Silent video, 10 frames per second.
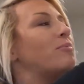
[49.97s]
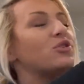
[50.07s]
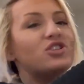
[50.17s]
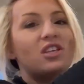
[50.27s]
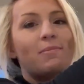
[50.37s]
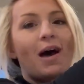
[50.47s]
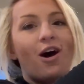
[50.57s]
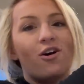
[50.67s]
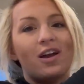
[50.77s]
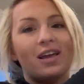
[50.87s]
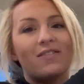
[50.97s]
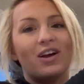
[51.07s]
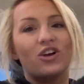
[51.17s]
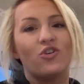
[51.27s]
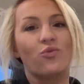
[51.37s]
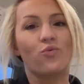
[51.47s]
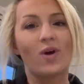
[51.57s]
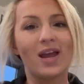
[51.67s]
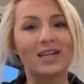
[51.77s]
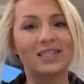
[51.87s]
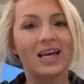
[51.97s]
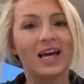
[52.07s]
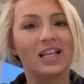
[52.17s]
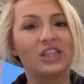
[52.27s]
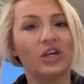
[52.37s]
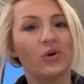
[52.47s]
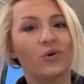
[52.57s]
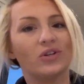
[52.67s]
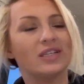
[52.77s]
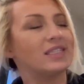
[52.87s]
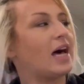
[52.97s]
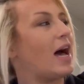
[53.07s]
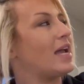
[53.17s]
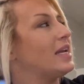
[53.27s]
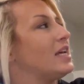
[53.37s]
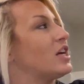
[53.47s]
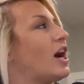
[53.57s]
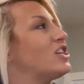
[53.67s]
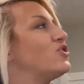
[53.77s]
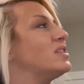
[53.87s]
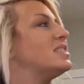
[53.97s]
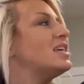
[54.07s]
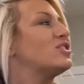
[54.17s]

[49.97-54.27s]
push them out and get a great little design here as you can see.